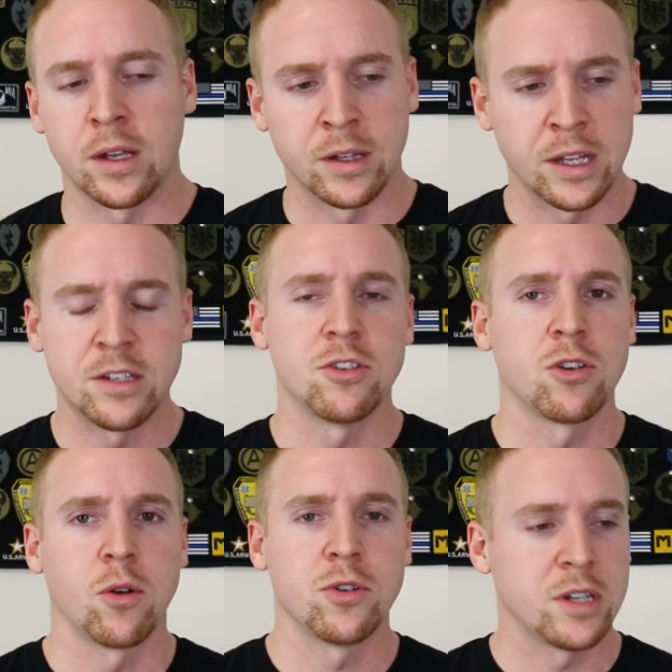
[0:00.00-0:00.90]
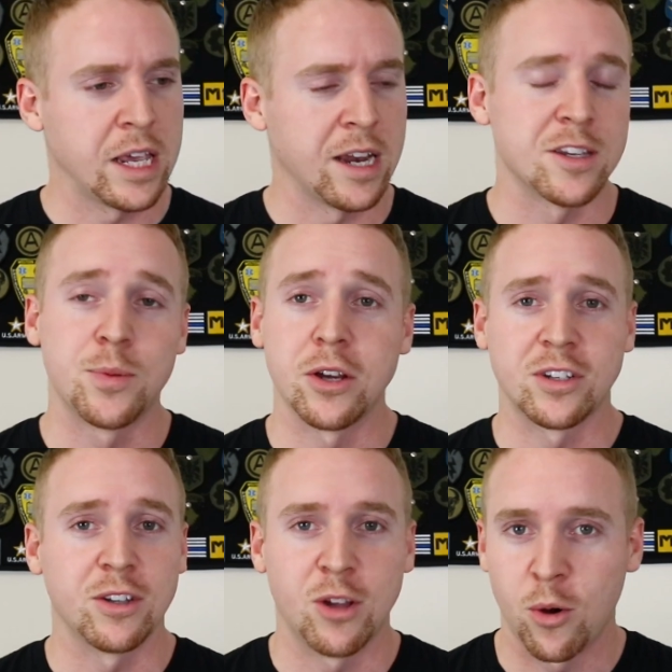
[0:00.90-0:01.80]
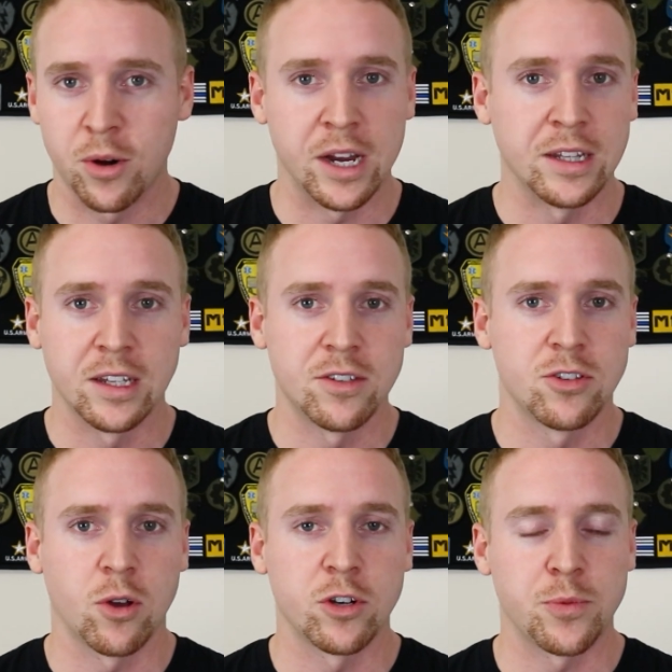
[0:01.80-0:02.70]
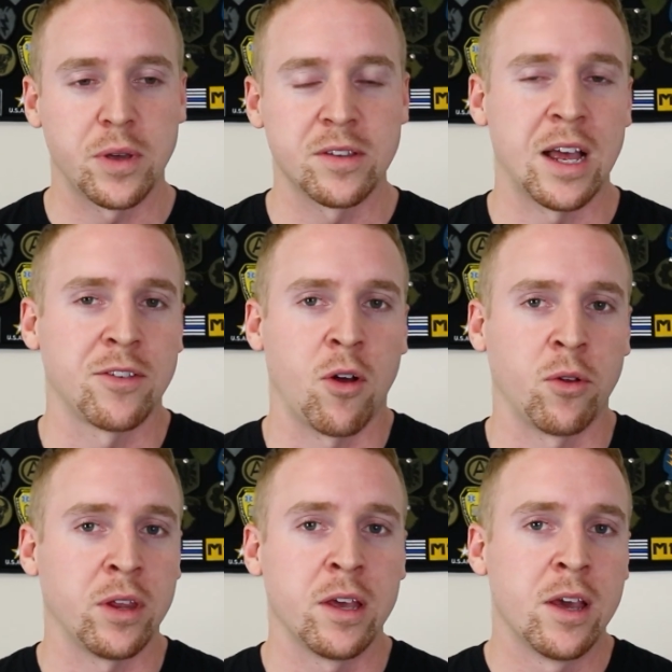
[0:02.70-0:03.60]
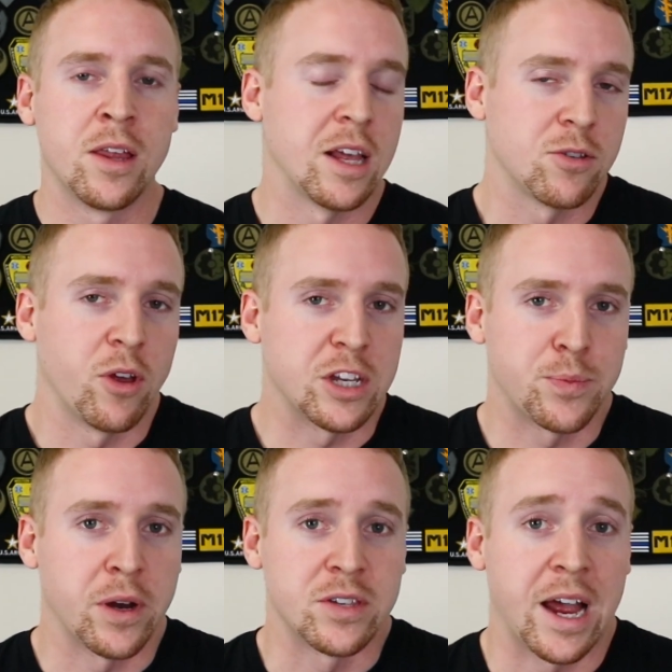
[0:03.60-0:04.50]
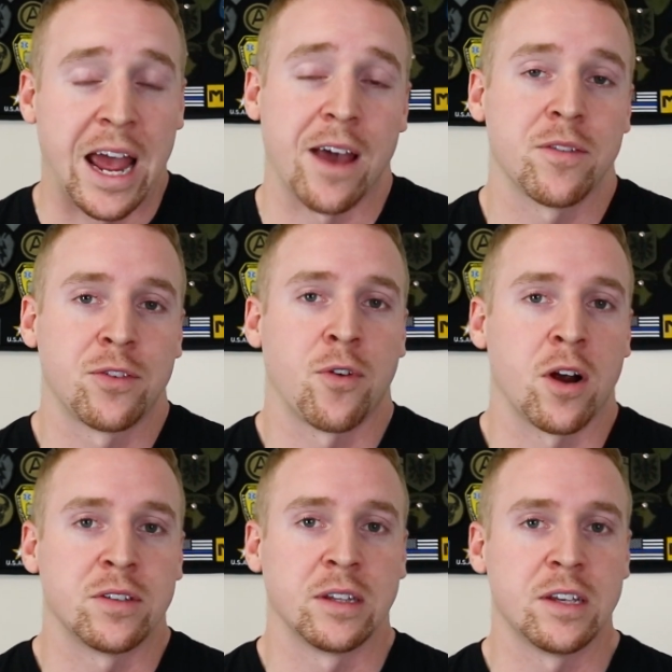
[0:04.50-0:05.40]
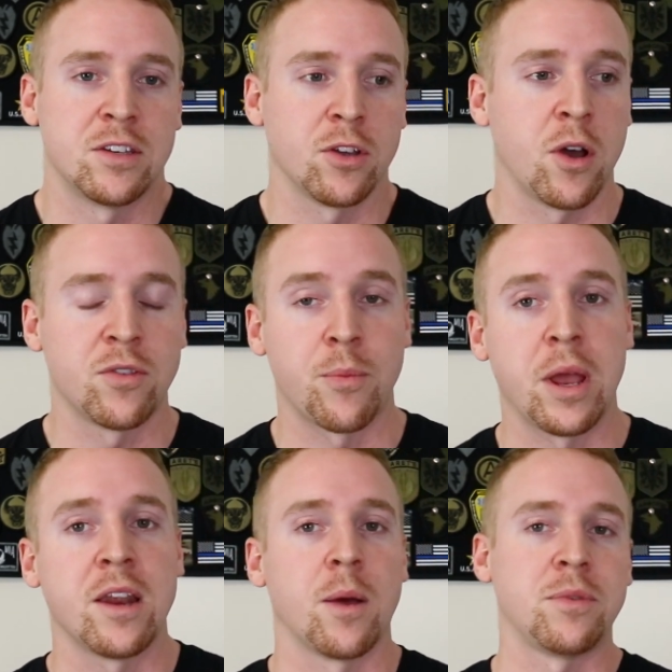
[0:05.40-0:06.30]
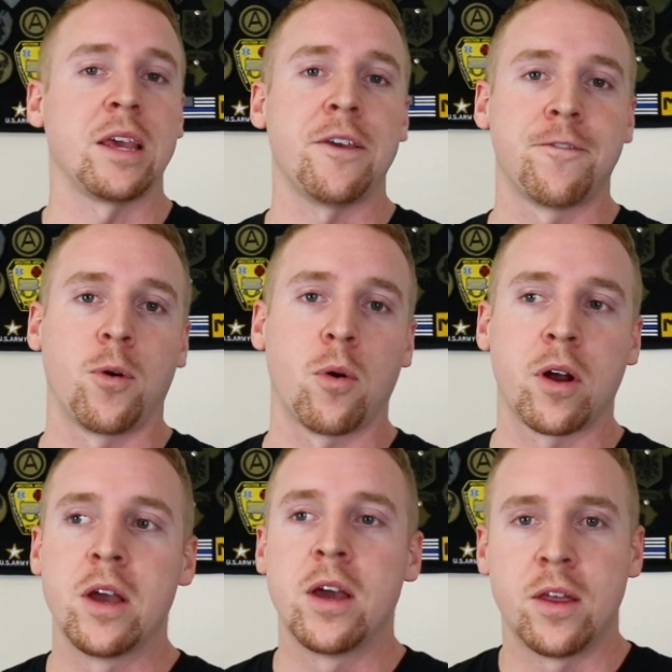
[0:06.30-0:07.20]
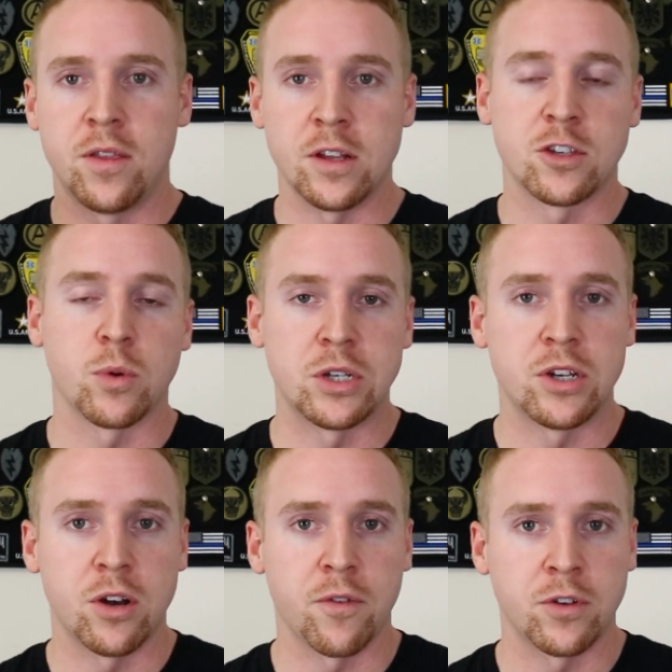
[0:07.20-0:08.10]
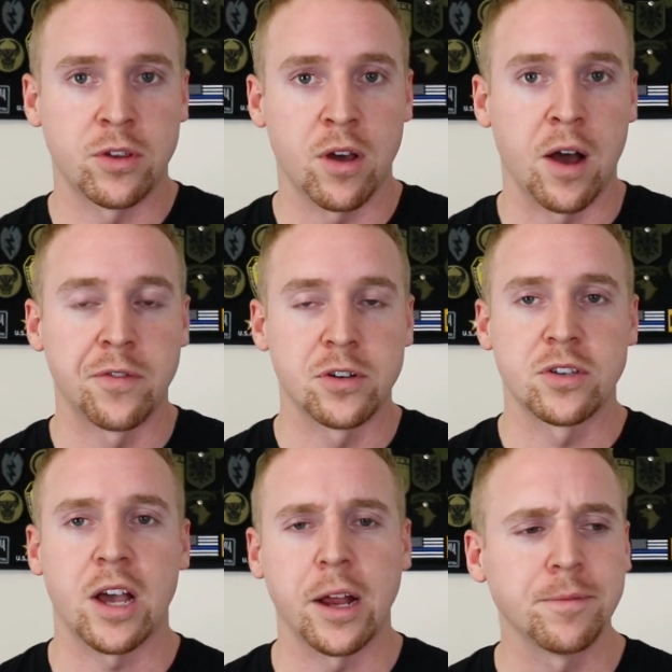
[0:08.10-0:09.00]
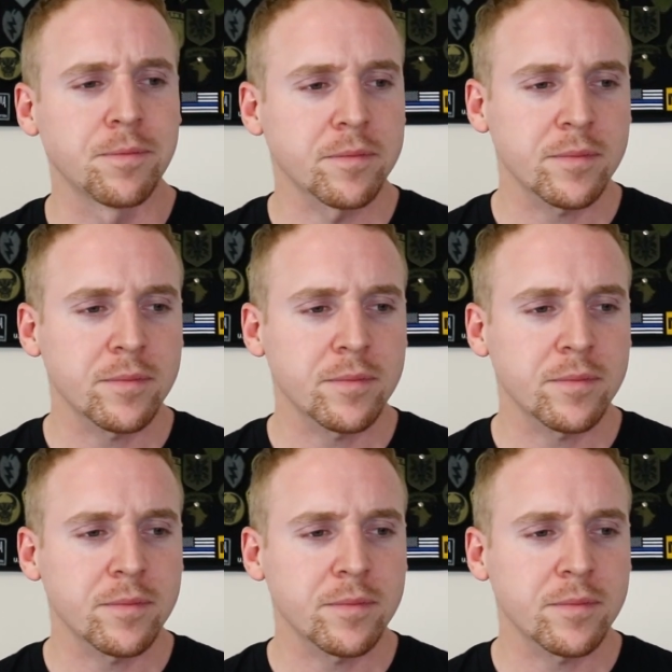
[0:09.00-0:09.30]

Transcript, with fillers: Enlisted soldiers, again, especially lower enlisted soldiers, because that's only that's the only experience I have as far as enlisted goes. I made it up to E4, then switched it over to the officer side.